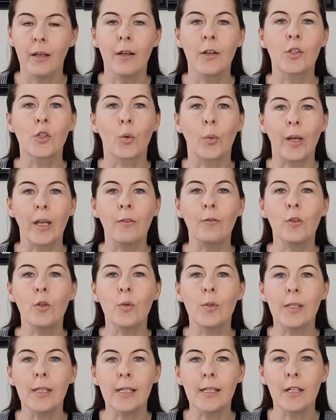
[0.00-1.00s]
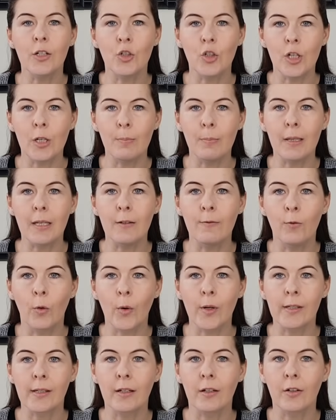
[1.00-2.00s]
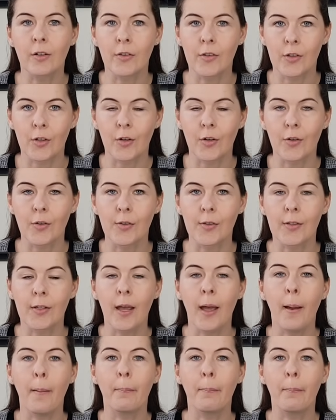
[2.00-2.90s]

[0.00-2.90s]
So if you see a GP voicing concerns,